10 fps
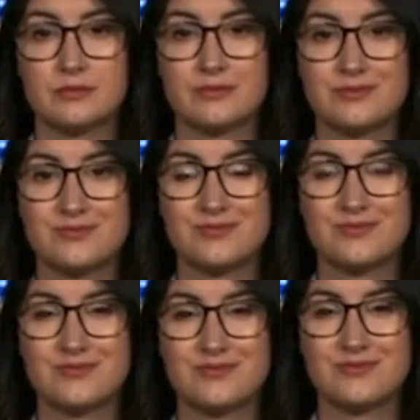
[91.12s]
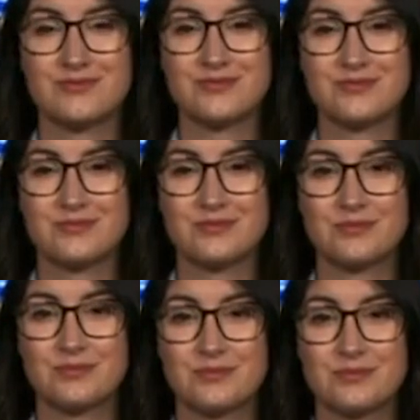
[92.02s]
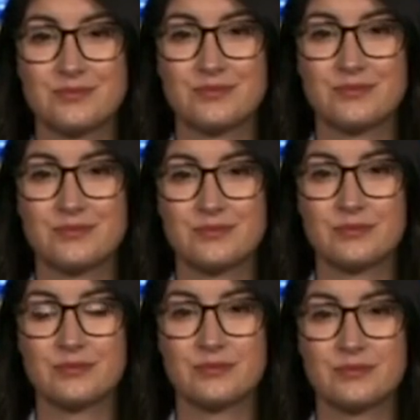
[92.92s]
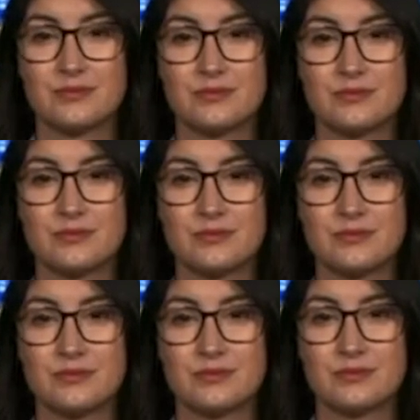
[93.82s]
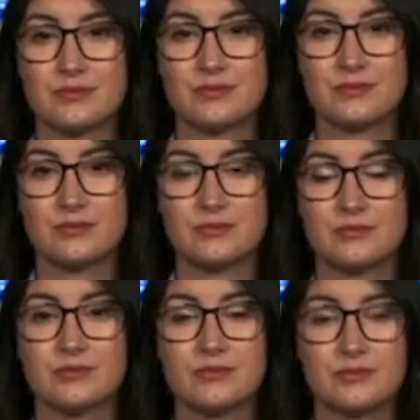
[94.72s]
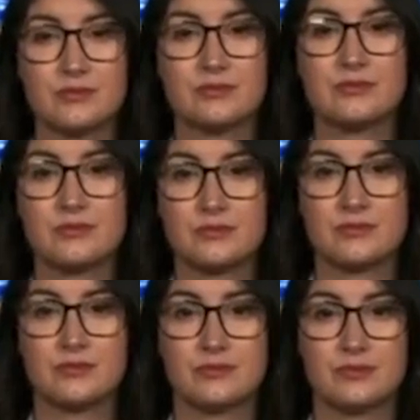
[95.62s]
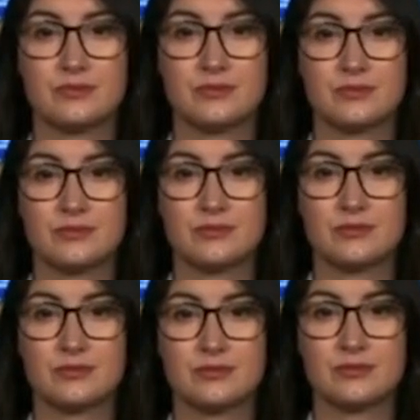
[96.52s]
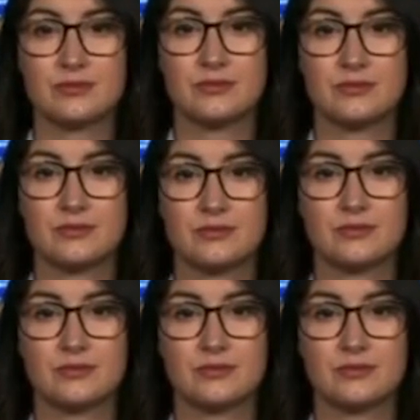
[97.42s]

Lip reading: This person isn't speaking.